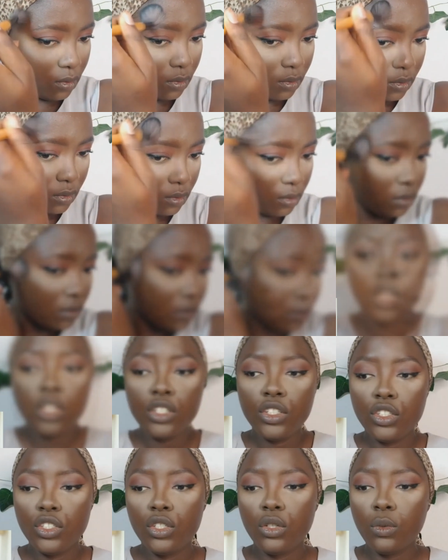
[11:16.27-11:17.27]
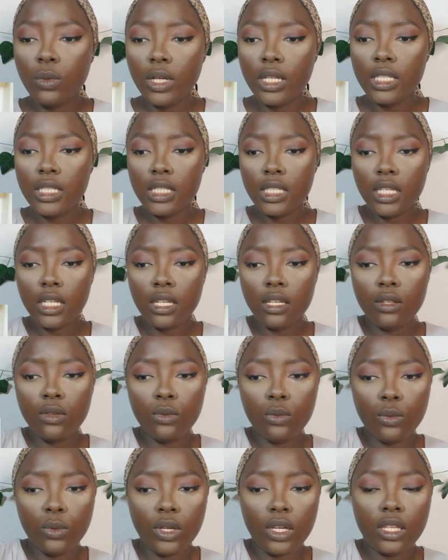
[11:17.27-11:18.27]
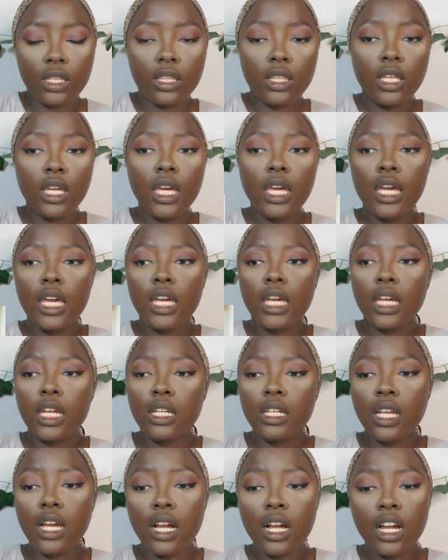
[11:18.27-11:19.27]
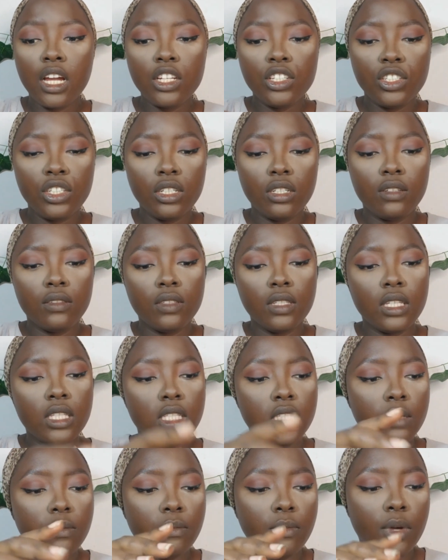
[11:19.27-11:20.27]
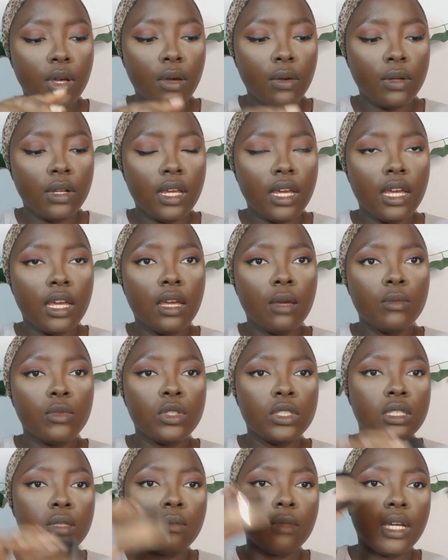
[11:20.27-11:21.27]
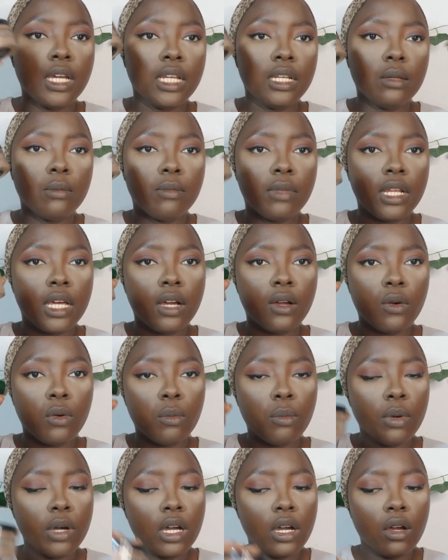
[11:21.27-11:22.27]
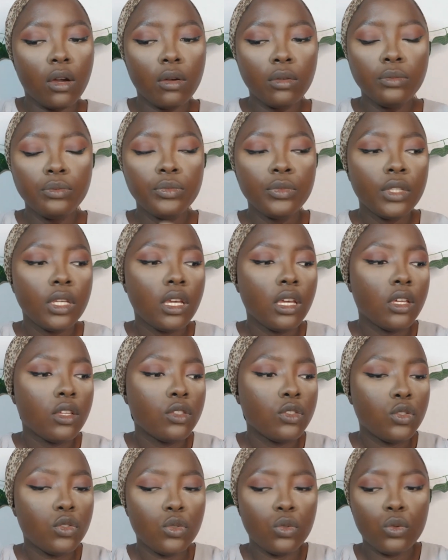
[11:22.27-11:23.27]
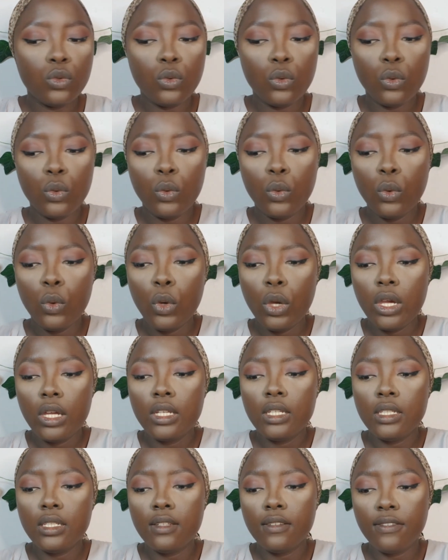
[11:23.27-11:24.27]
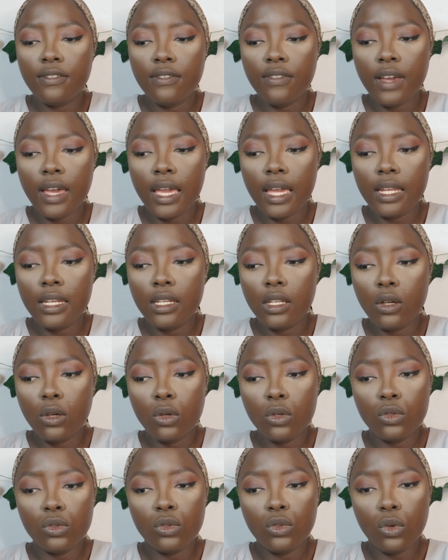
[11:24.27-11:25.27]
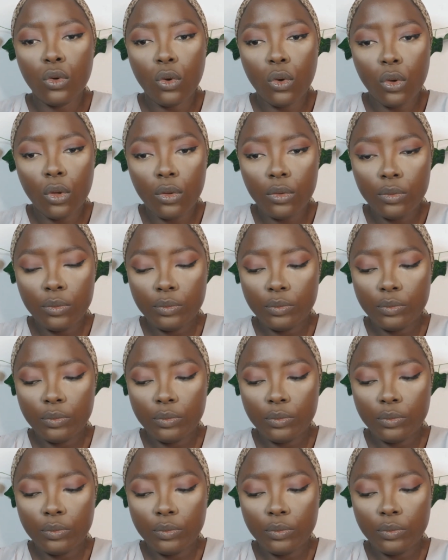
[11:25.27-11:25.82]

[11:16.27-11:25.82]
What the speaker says: And she went in with a darker shade of setting powder. I'm using mine in Black Opal to define the contour.